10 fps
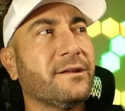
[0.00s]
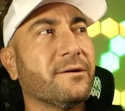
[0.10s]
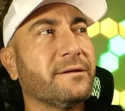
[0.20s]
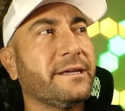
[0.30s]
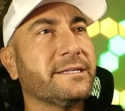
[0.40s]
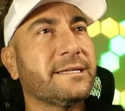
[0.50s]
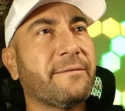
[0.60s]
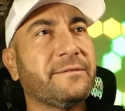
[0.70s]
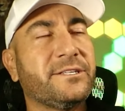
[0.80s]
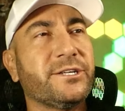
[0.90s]

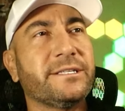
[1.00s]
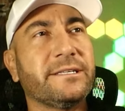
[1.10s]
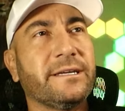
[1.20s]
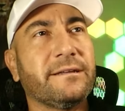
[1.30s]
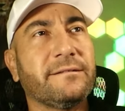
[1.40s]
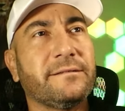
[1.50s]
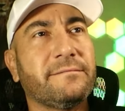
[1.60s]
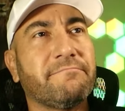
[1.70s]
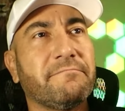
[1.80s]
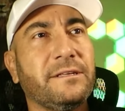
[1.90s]
except just to
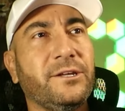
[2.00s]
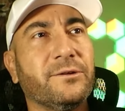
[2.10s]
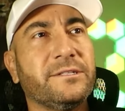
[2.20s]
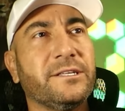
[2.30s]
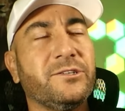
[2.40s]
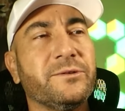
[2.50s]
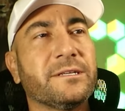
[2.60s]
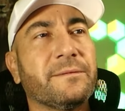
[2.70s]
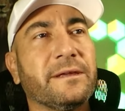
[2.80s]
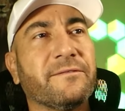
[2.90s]
do
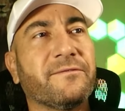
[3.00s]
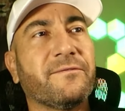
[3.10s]
something